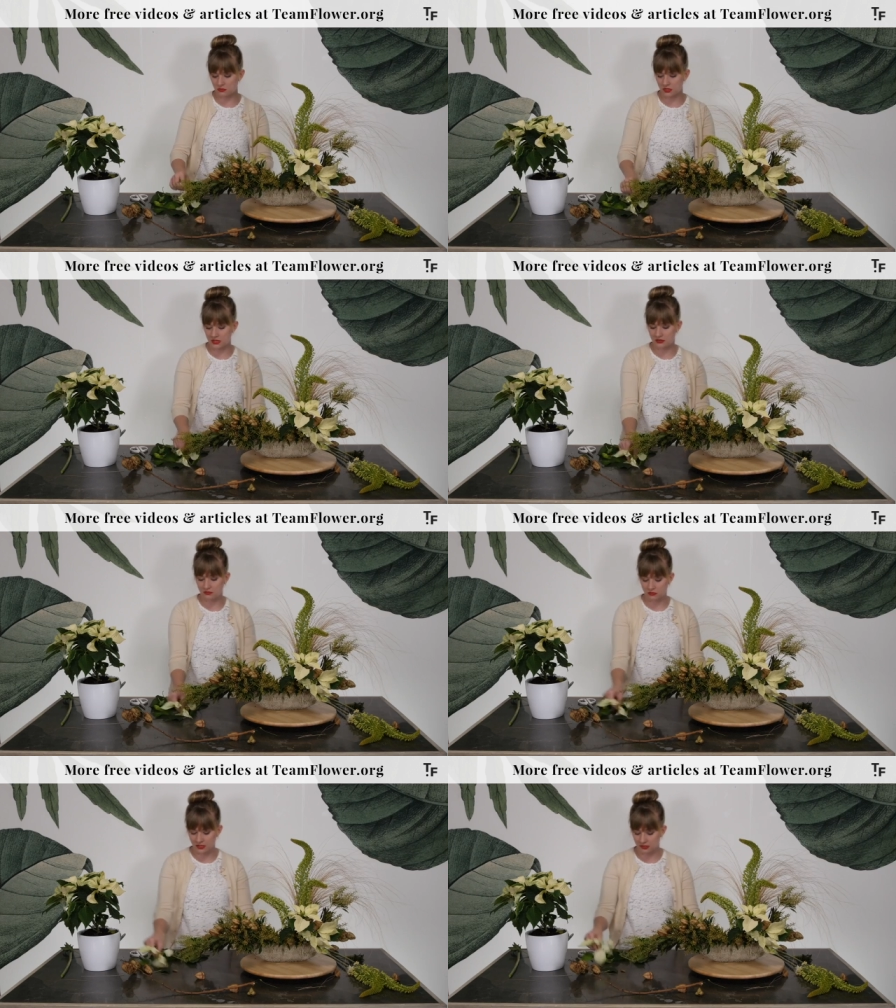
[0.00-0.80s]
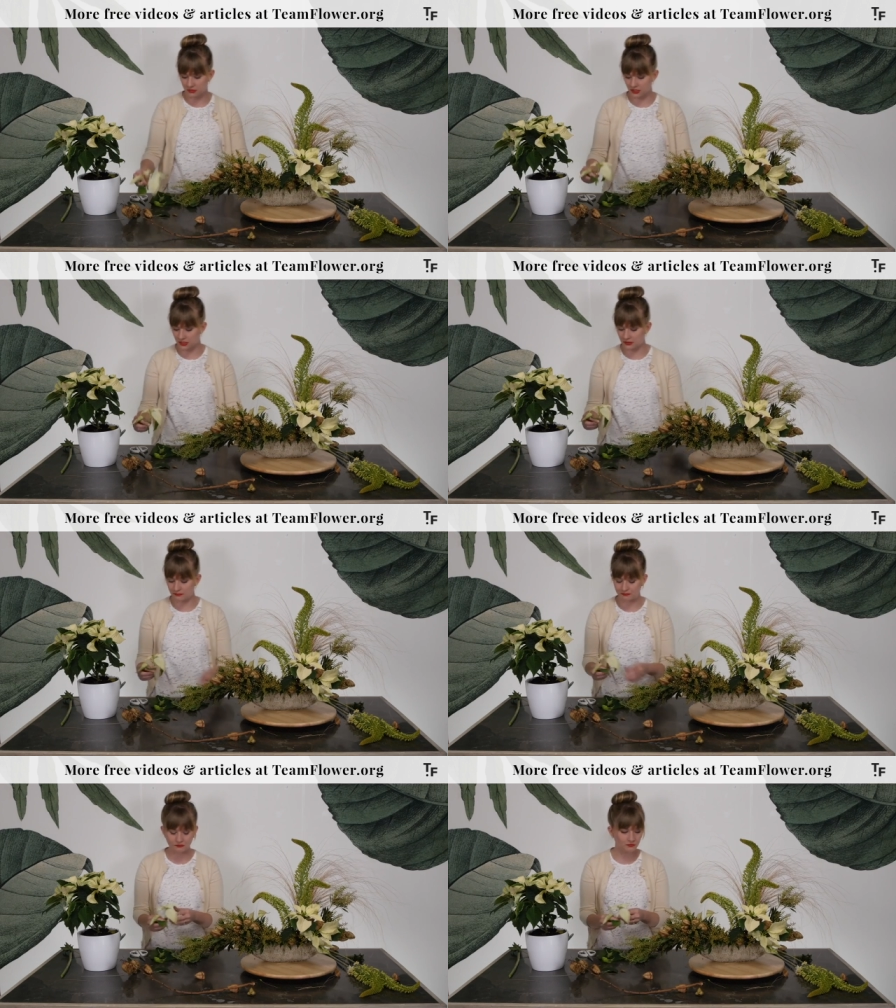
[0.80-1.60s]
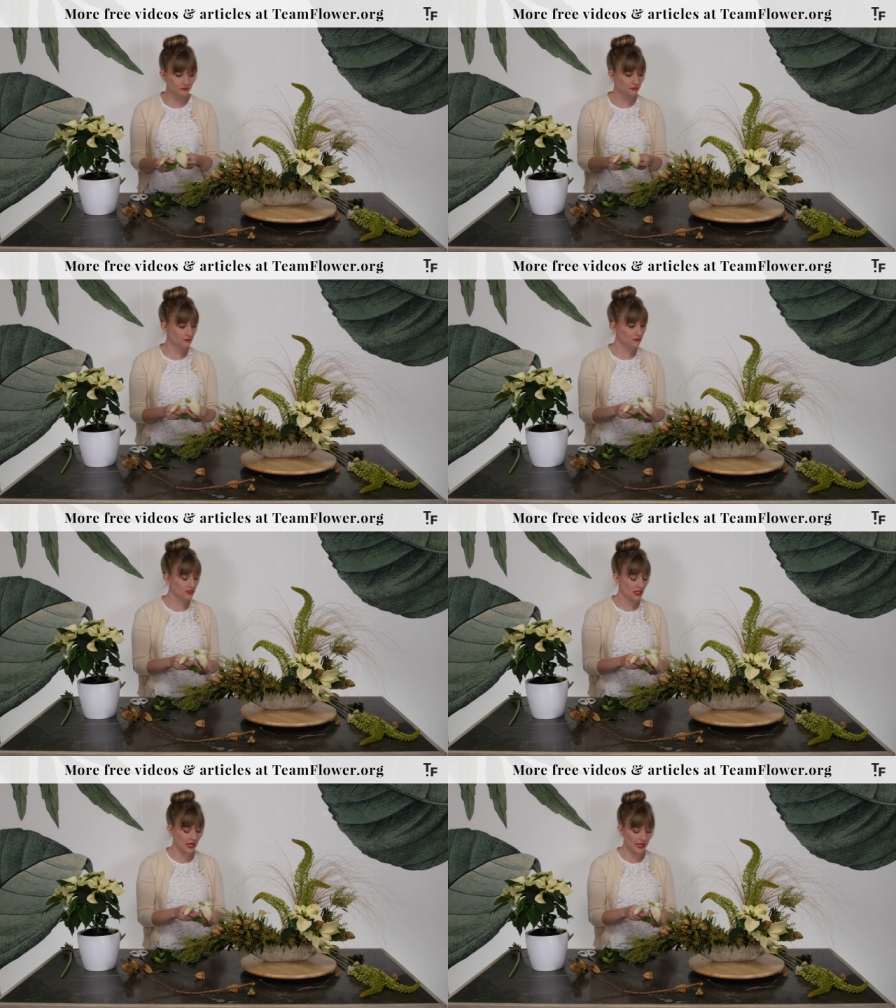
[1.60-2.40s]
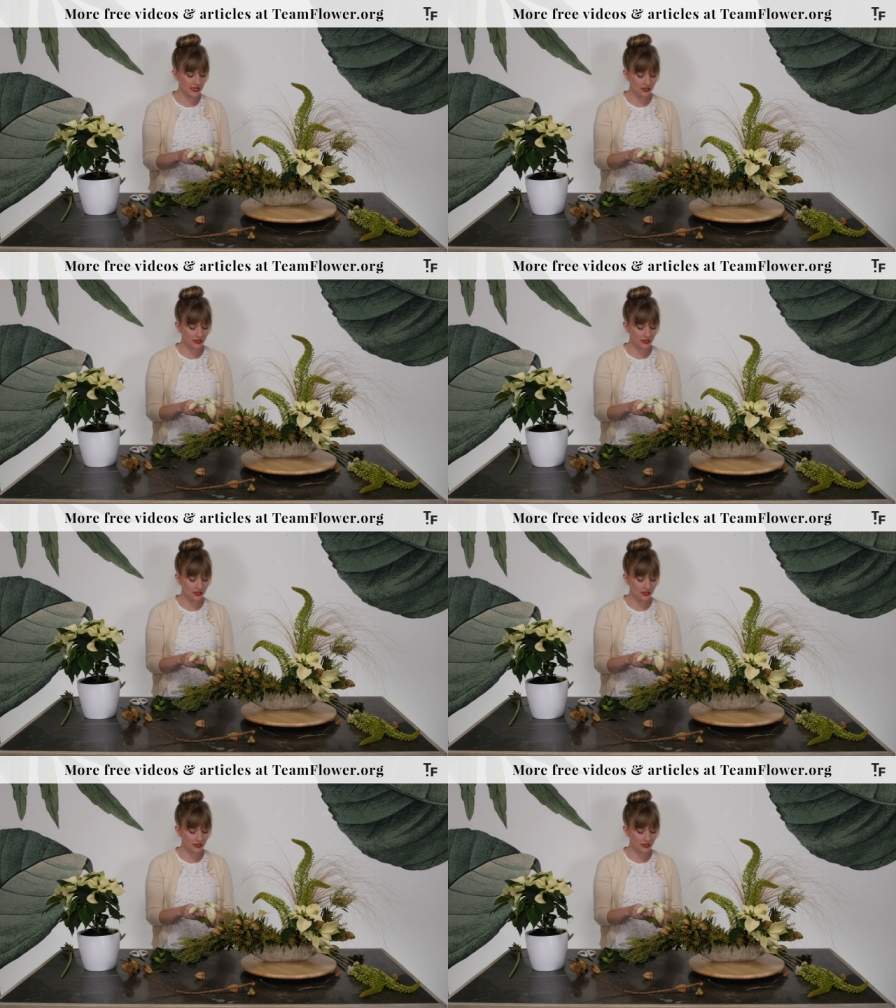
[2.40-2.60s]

with and where I'm gonna hang